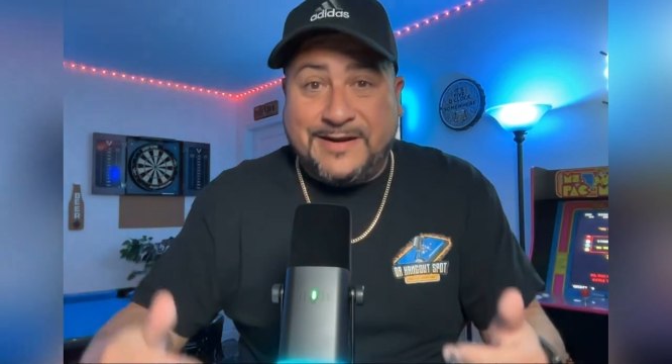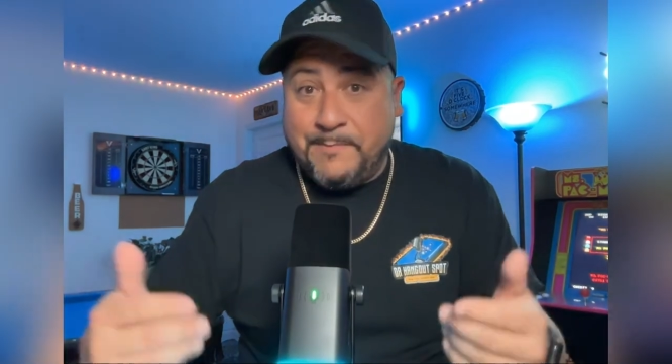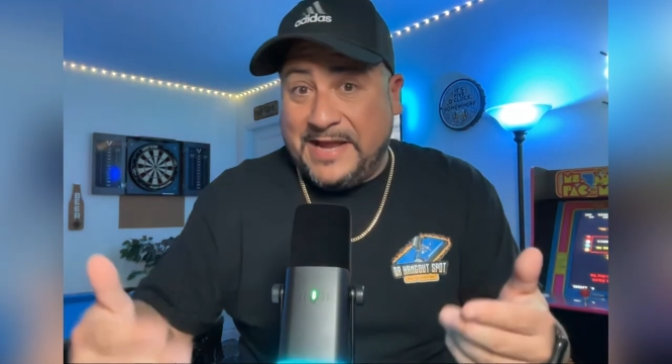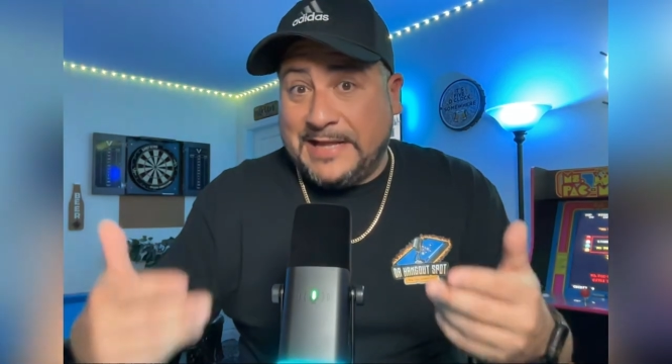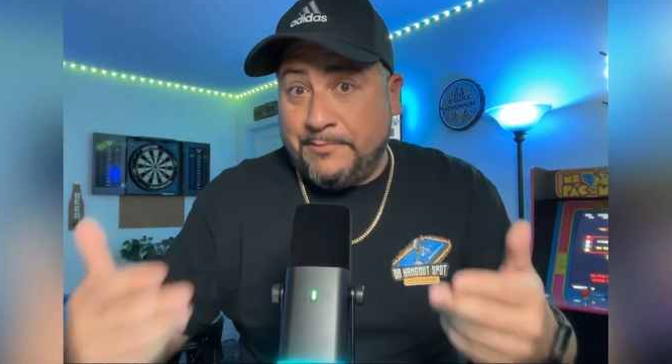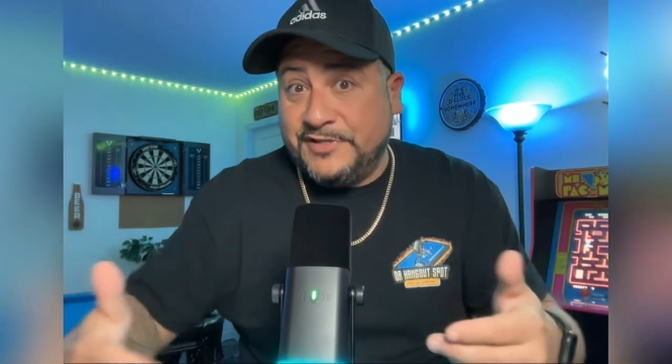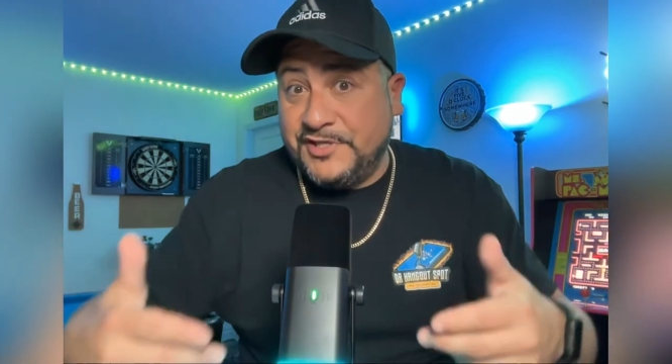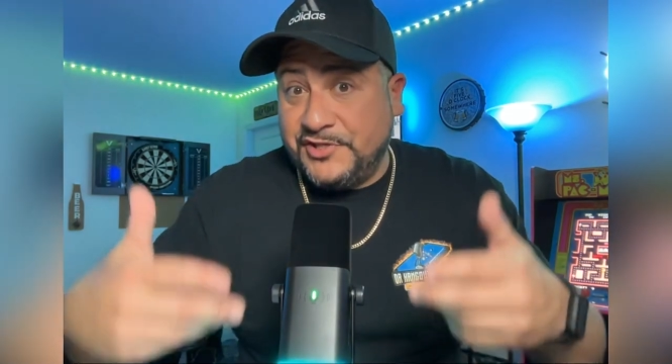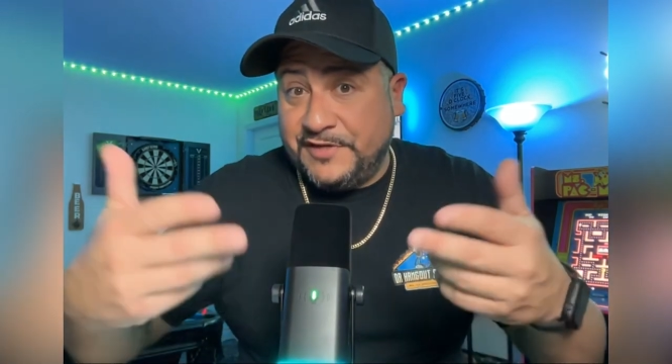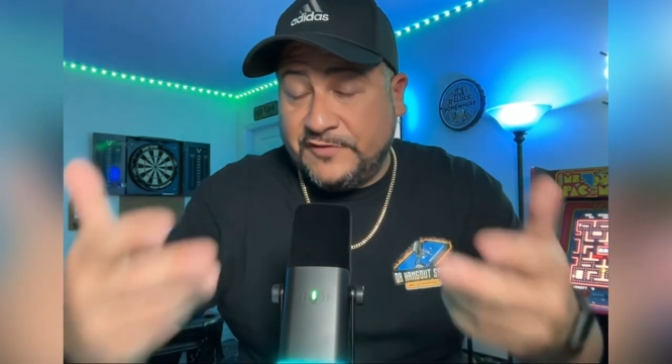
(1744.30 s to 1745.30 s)
to make that
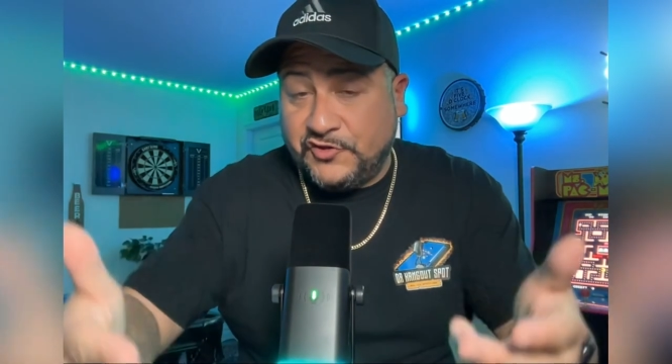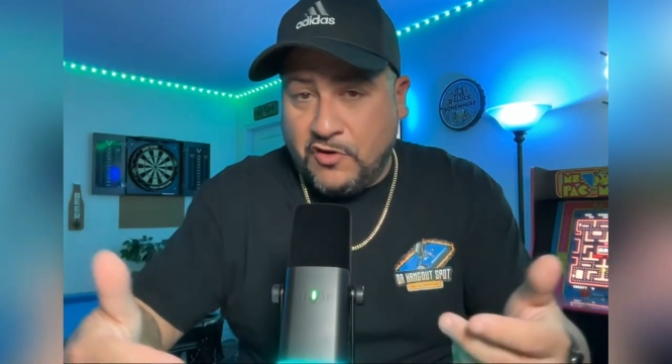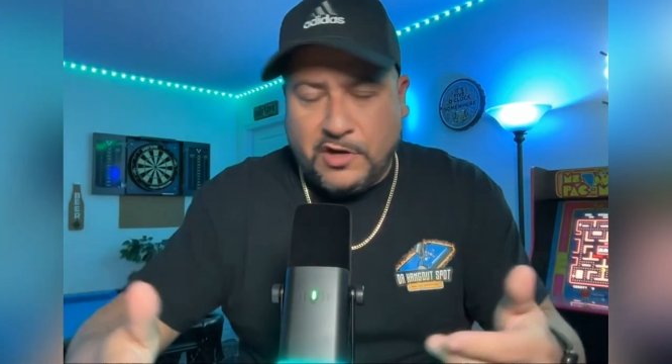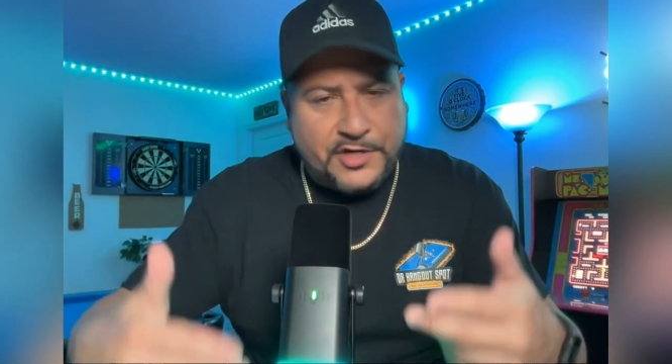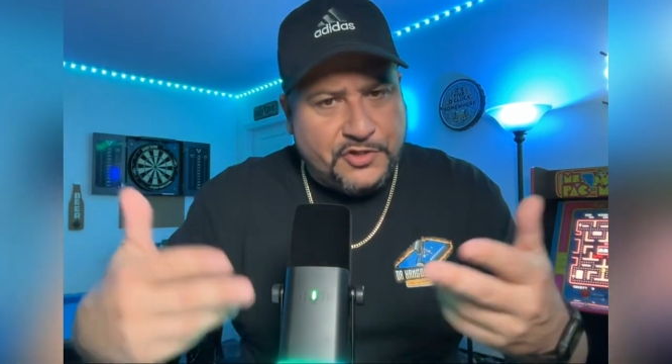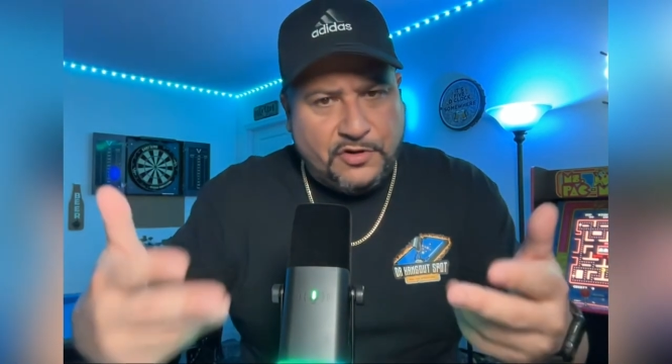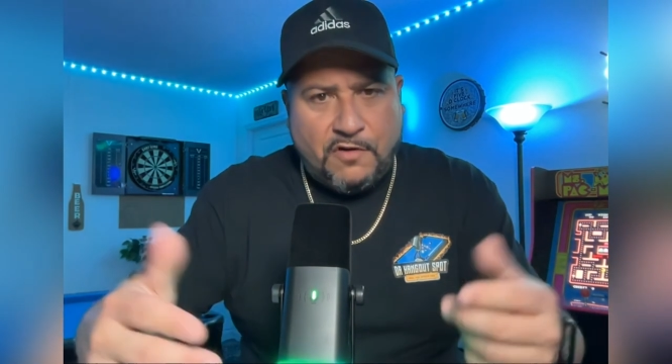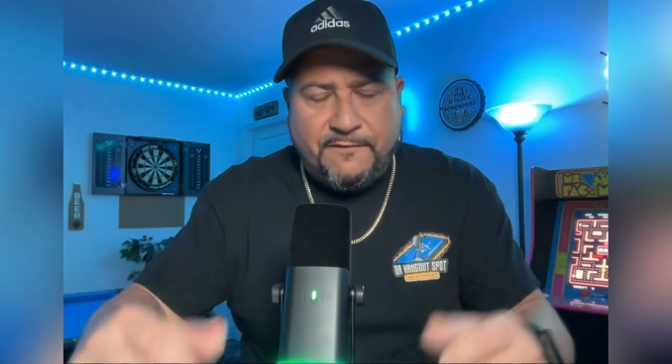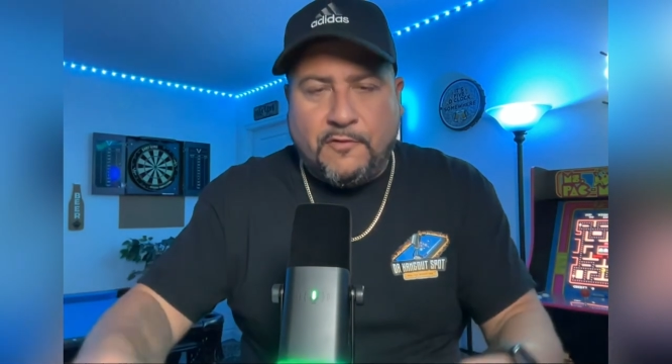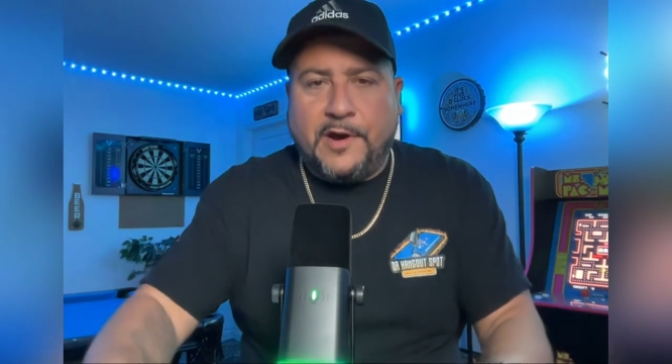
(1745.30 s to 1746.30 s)
position even stronger, you
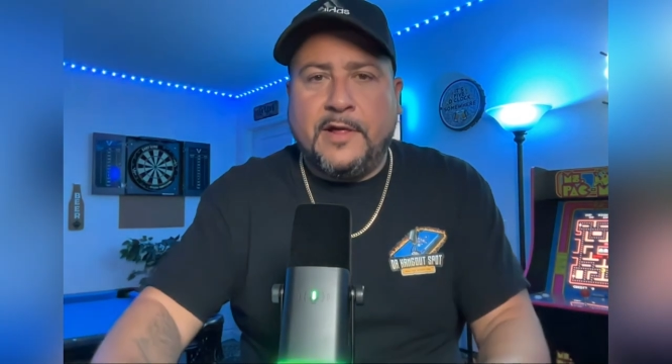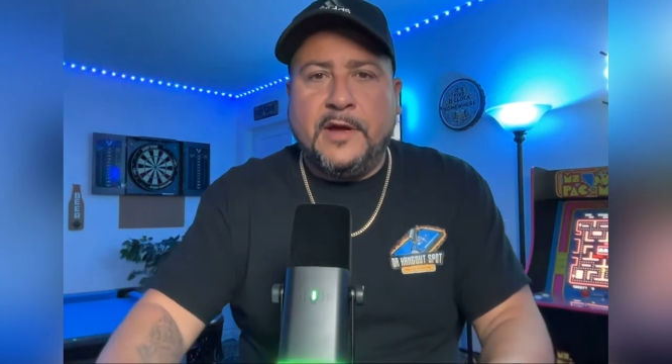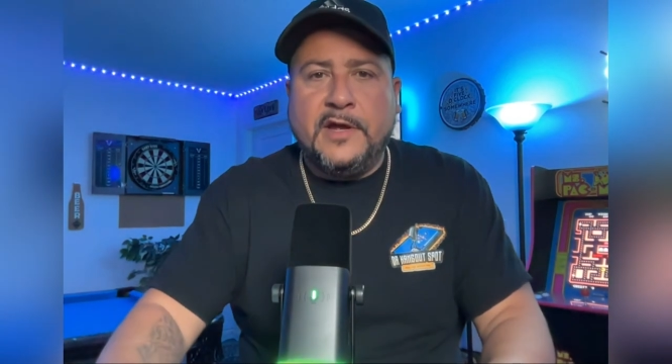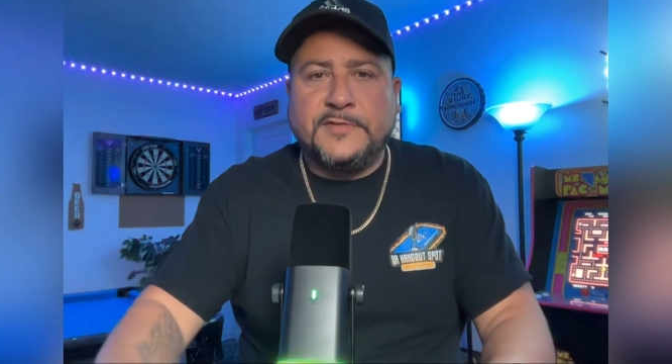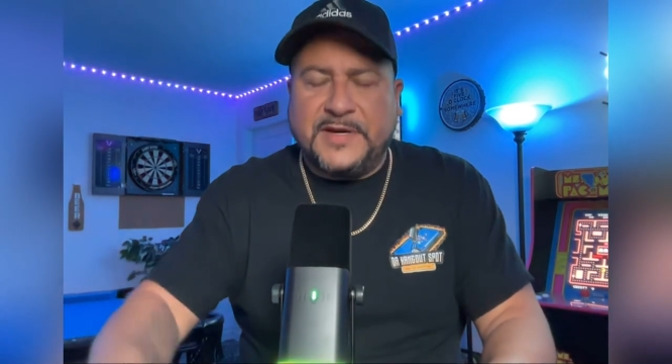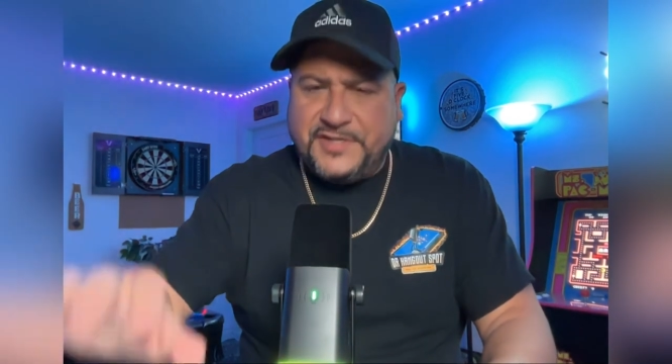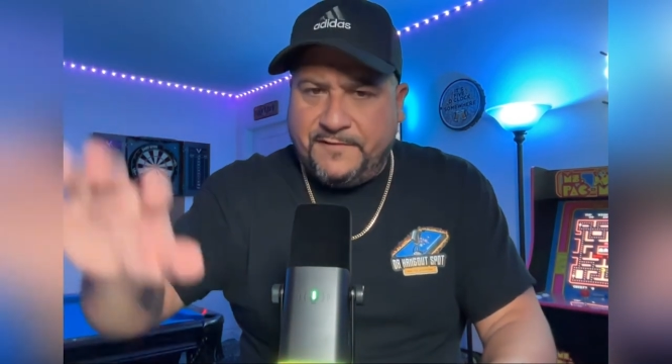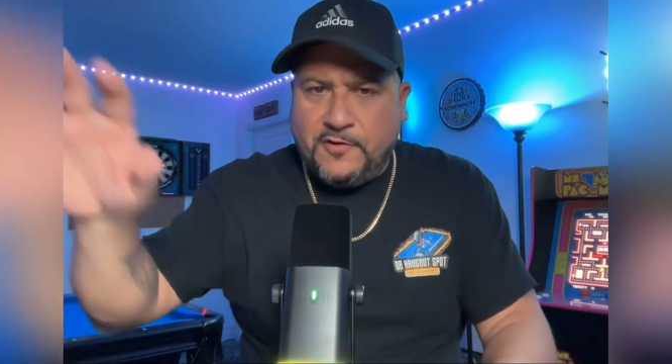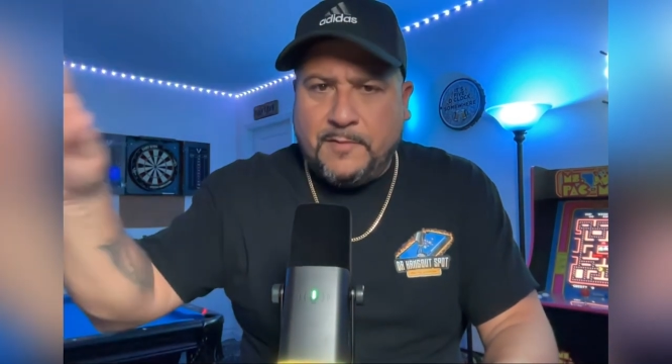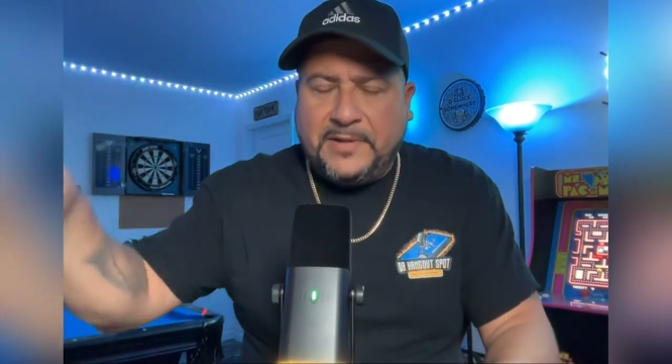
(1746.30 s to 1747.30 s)
go for it, especially
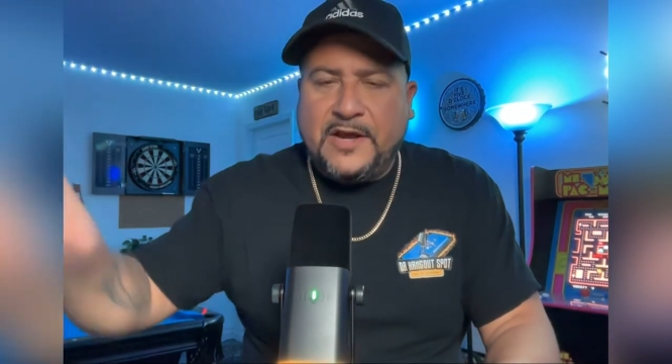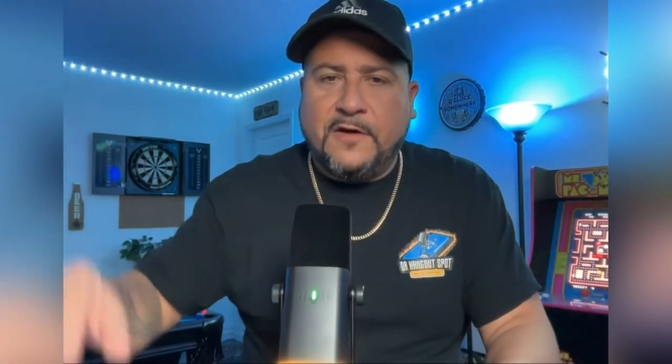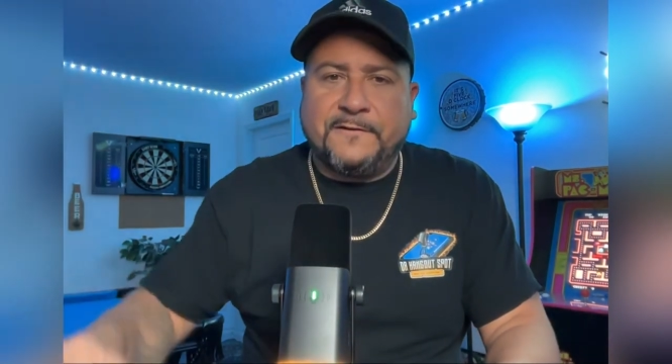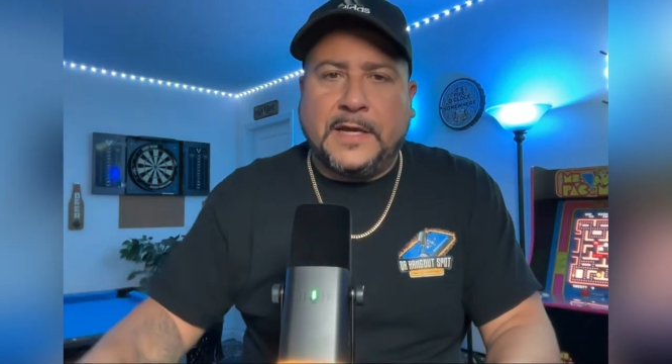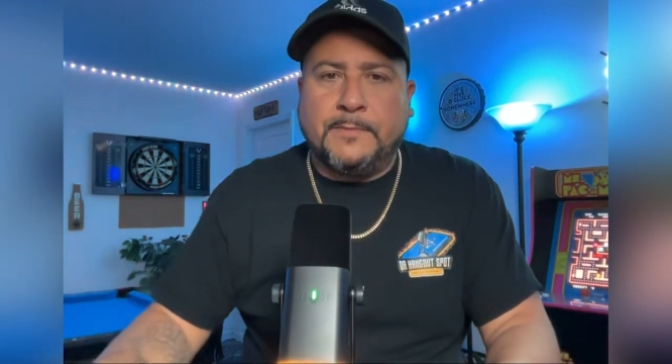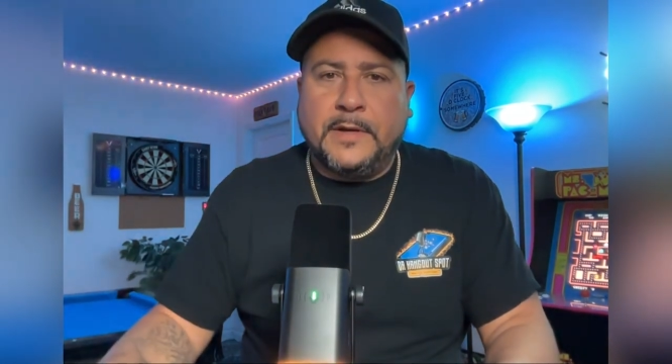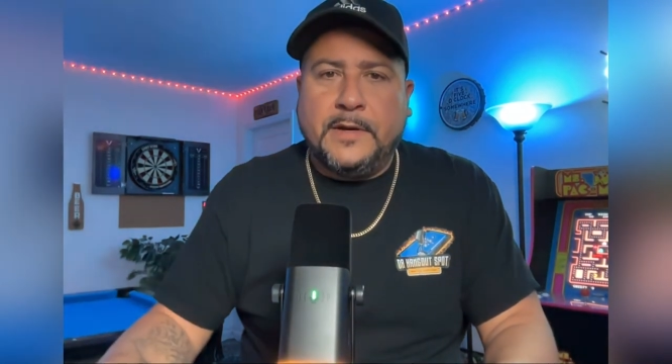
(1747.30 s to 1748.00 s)
if you're a playoff team.